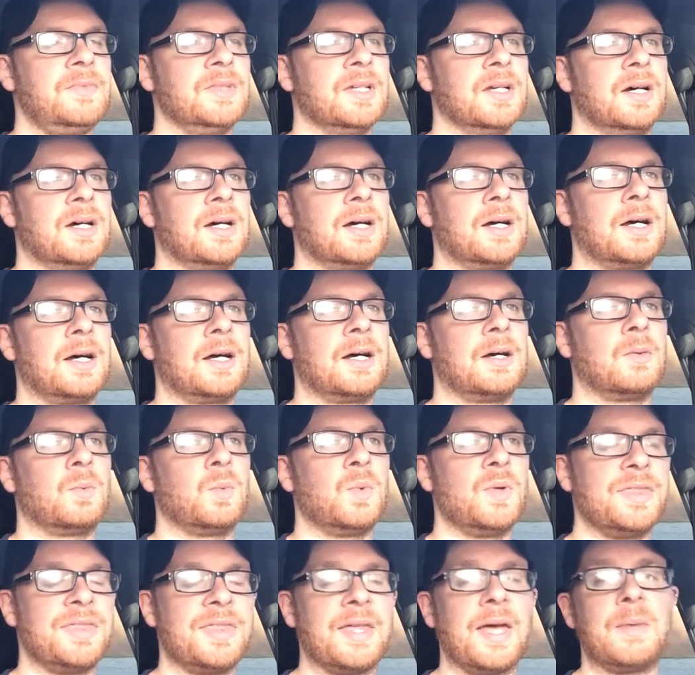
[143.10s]
Uh,
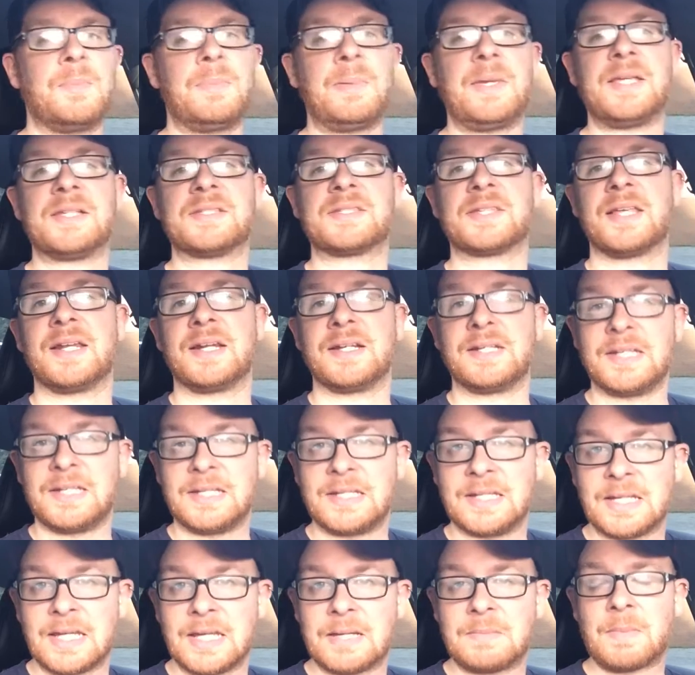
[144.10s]
with that being said, I
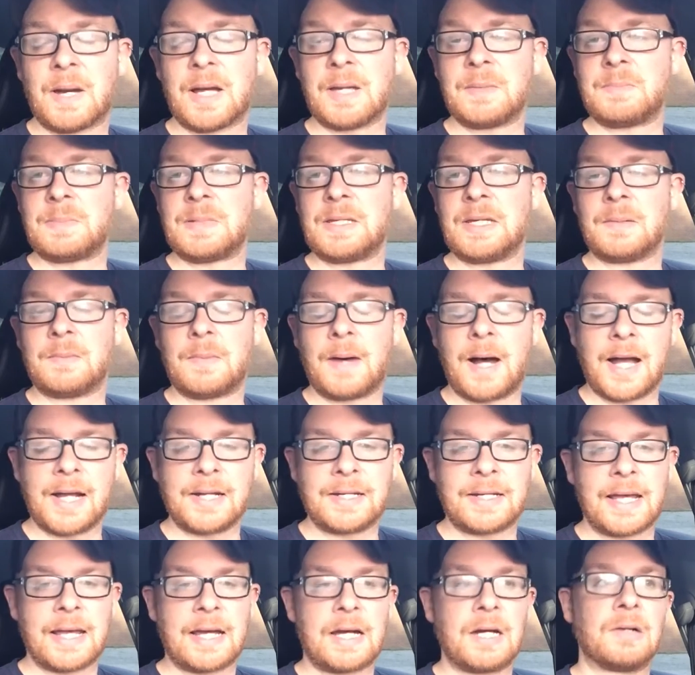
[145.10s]
need to get my B M I
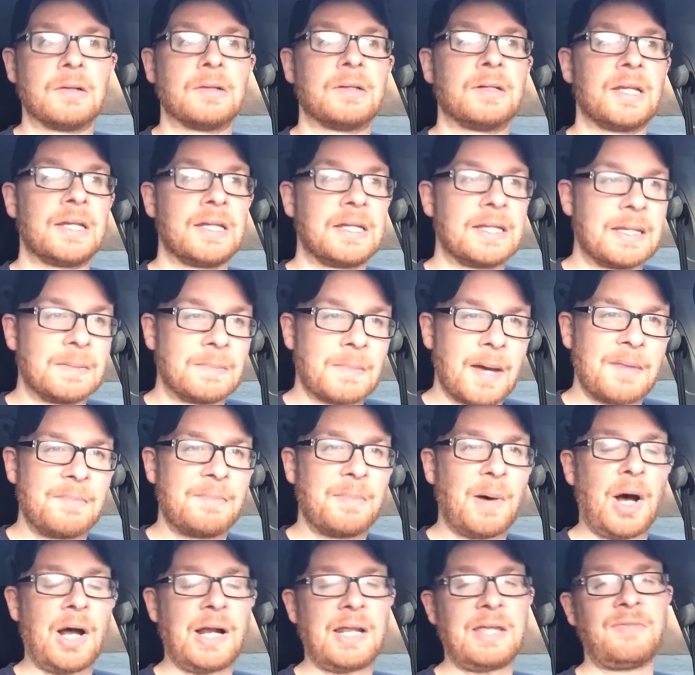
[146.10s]
down, need to get my
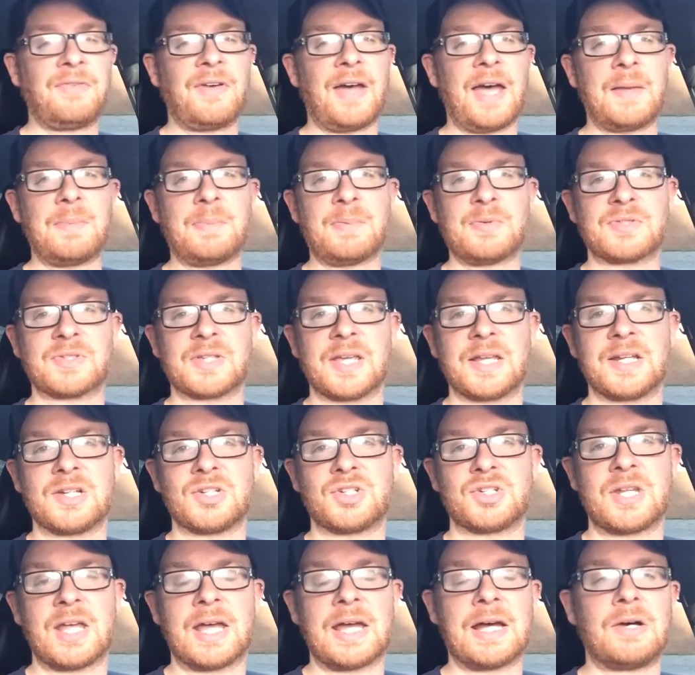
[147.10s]
body fat
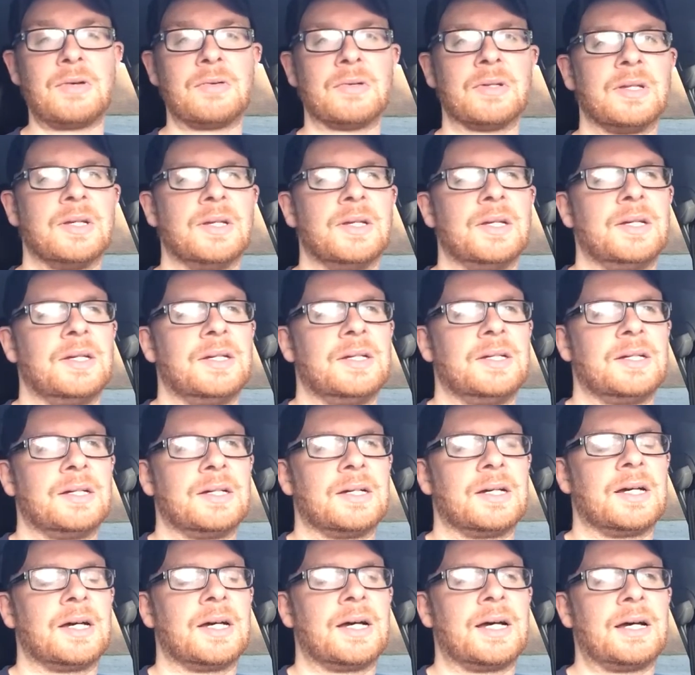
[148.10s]
percentage down.
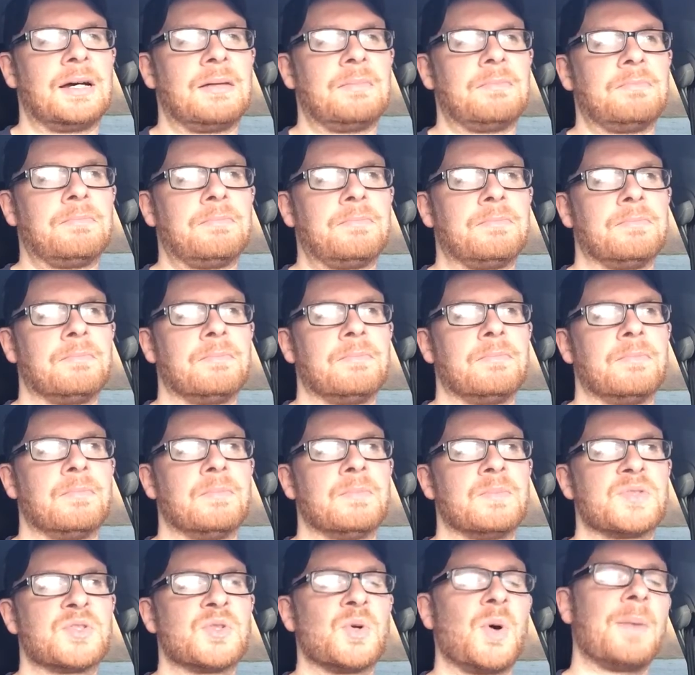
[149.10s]
Um,
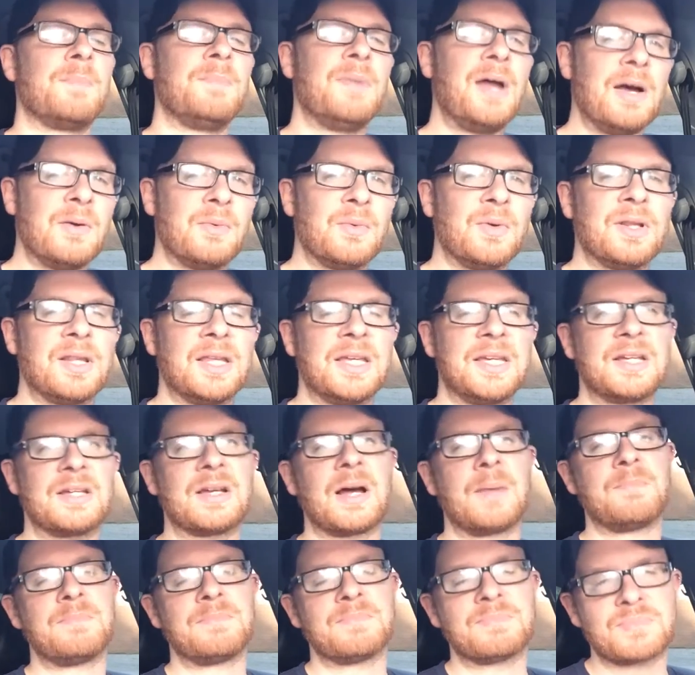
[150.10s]
so I'm not really,
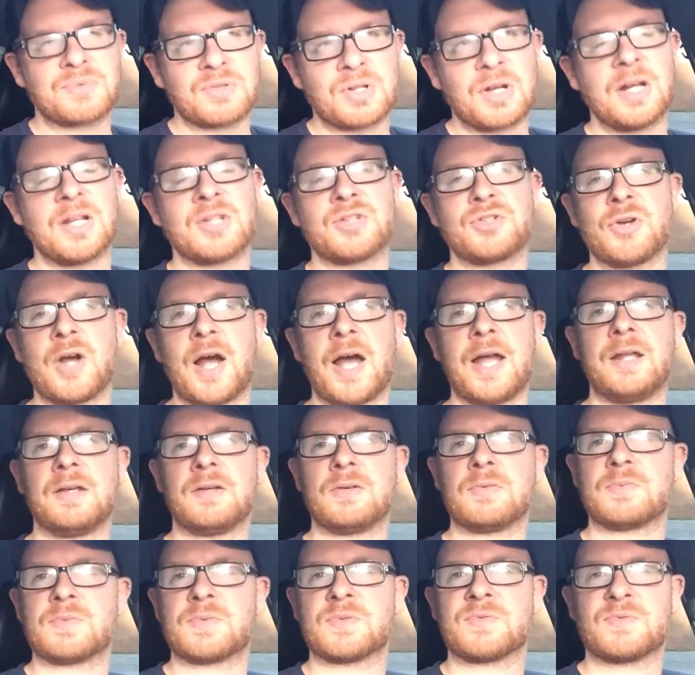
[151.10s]
I'm going to try
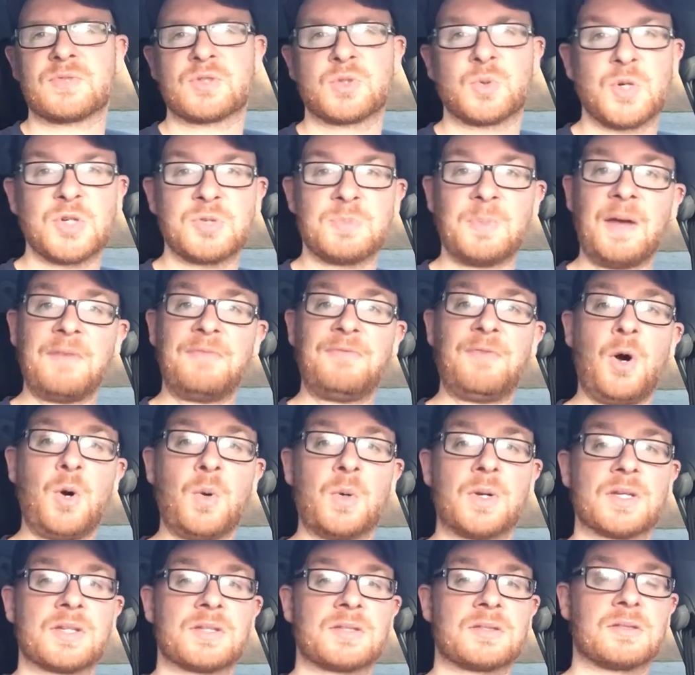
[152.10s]
to switch my
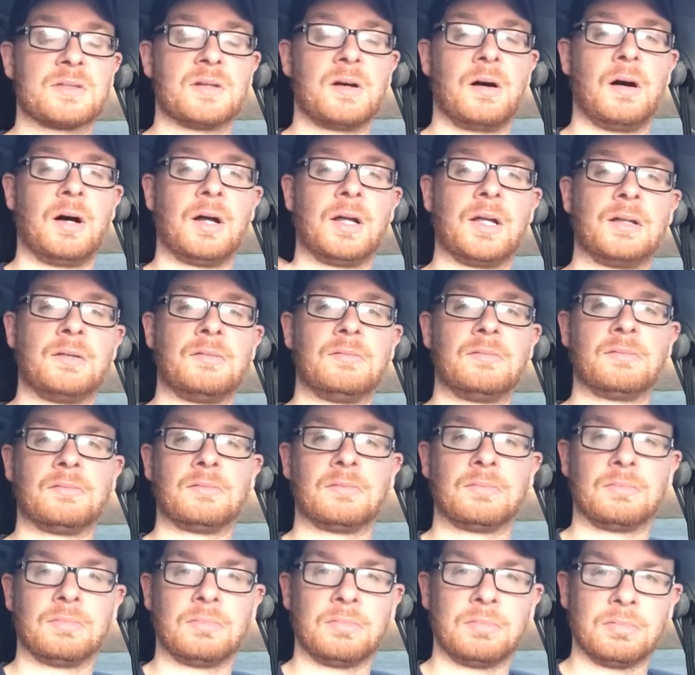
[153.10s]
focus on
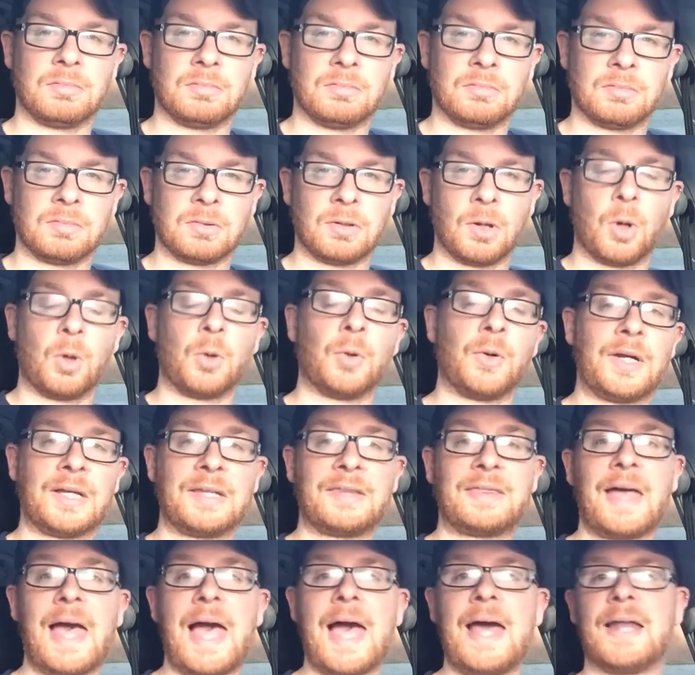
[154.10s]

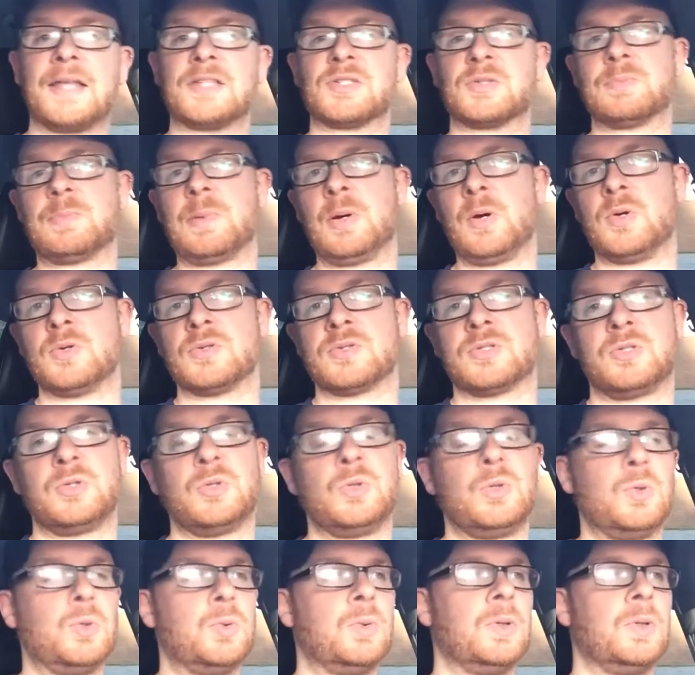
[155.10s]
lowering that as opposed to,